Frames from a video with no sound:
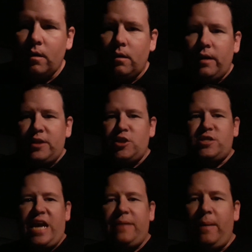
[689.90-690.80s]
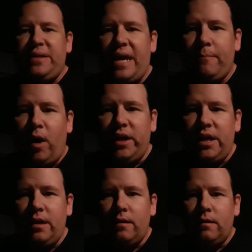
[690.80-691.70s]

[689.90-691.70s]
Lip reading: Not just take my damn money